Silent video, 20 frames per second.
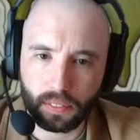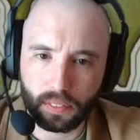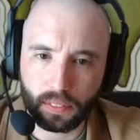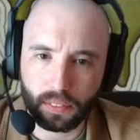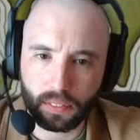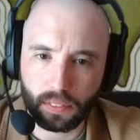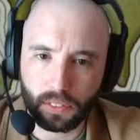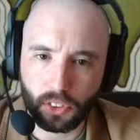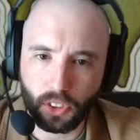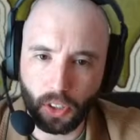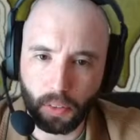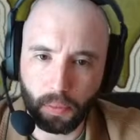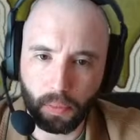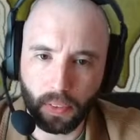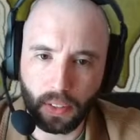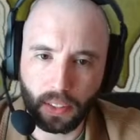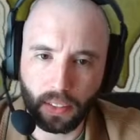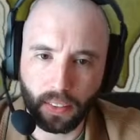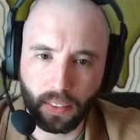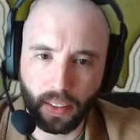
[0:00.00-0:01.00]
Something
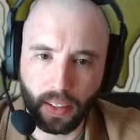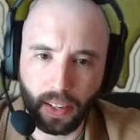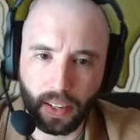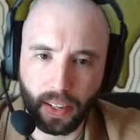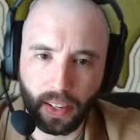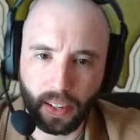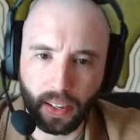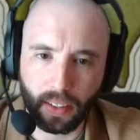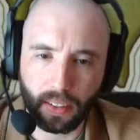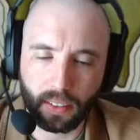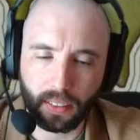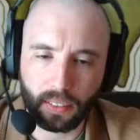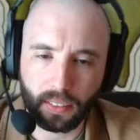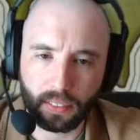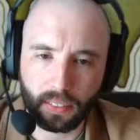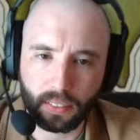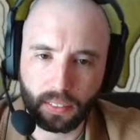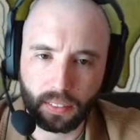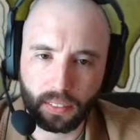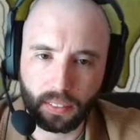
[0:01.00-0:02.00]
like that.
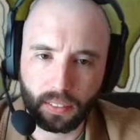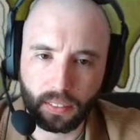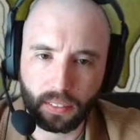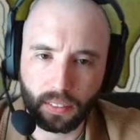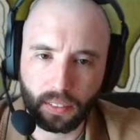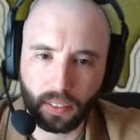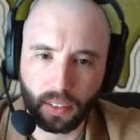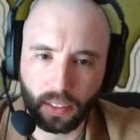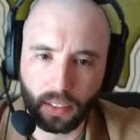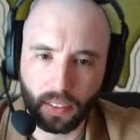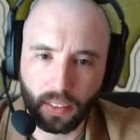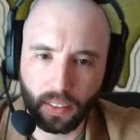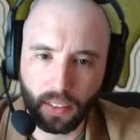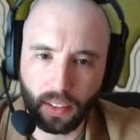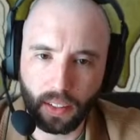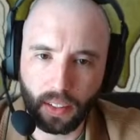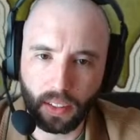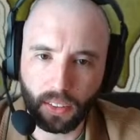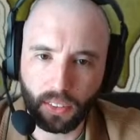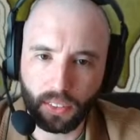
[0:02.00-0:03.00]
Like
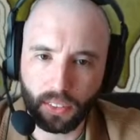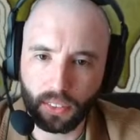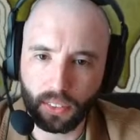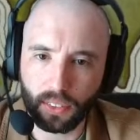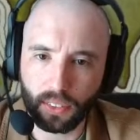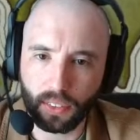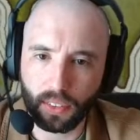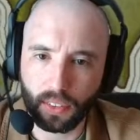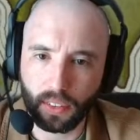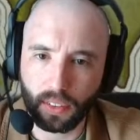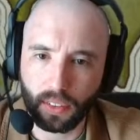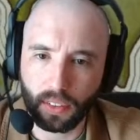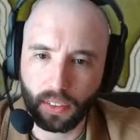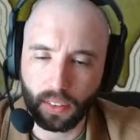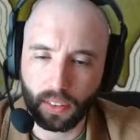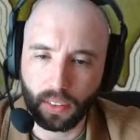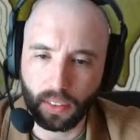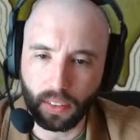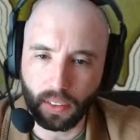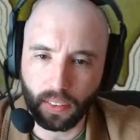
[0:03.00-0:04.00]
this.
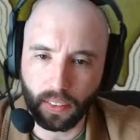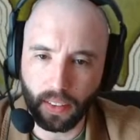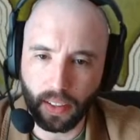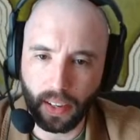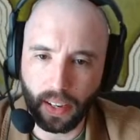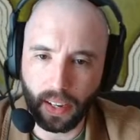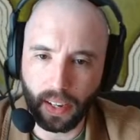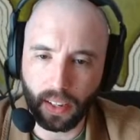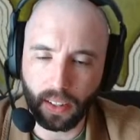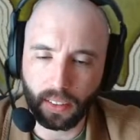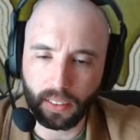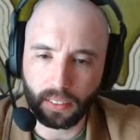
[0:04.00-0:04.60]
Like that.